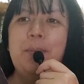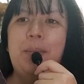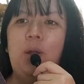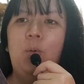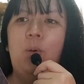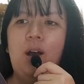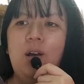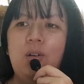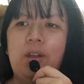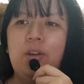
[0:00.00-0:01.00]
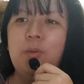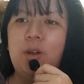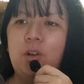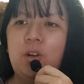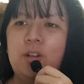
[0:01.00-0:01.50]
But wow, like oh
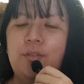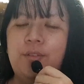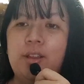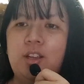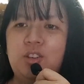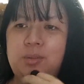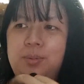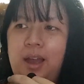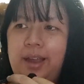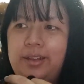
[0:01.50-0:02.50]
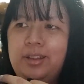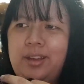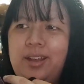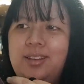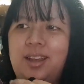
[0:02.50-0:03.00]
my god, the fact that she's behind
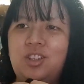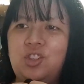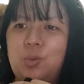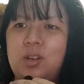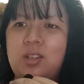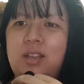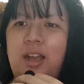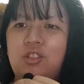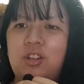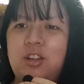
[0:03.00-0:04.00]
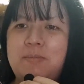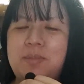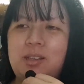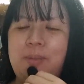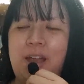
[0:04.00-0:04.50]
it and that she was actually
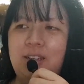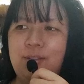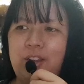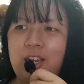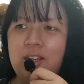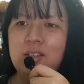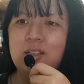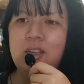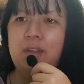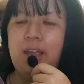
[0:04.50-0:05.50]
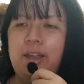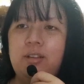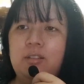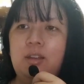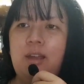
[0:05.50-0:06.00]
Miss Pennyface
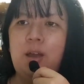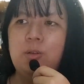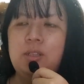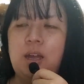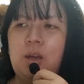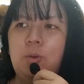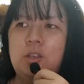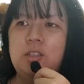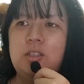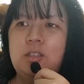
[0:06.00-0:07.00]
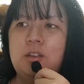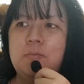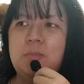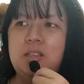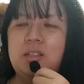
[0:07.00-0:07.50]
and Elsa was
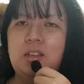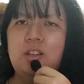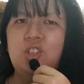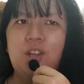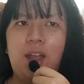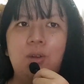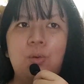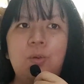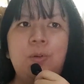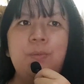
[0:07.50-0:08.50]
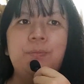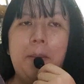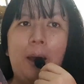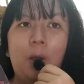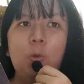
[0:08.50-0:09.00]
Mr. Shadow.
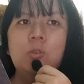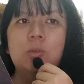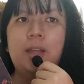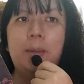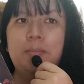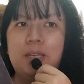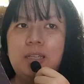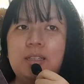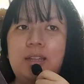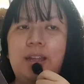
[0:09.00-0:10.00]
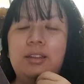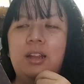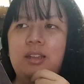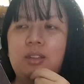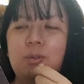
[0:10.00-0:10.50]
But also that means that
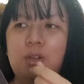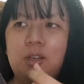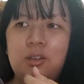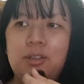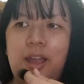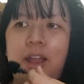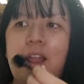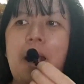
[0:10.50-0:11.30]
the little girl that